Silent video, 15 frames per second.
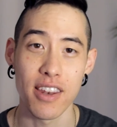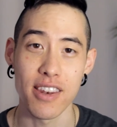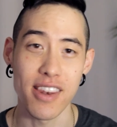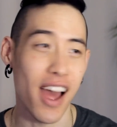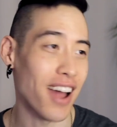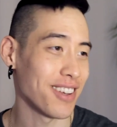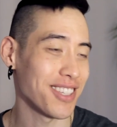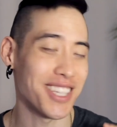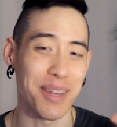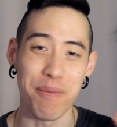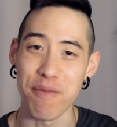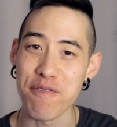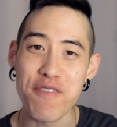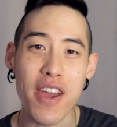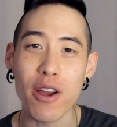Not Tim
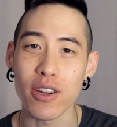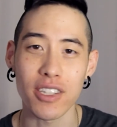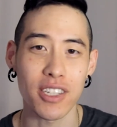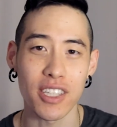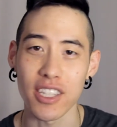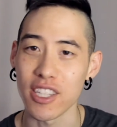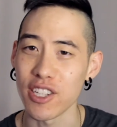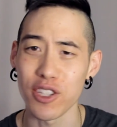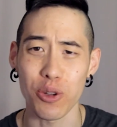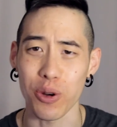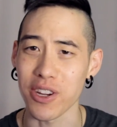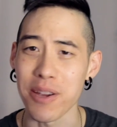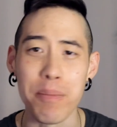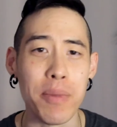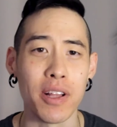Ferriss's or
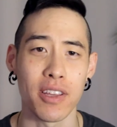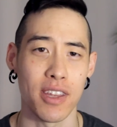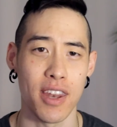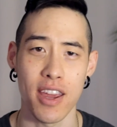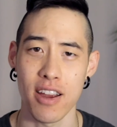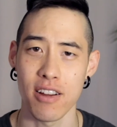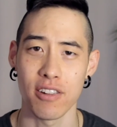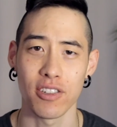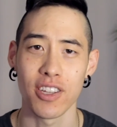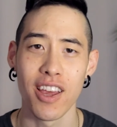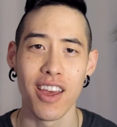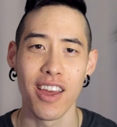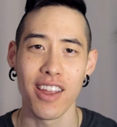Chamillionaire's,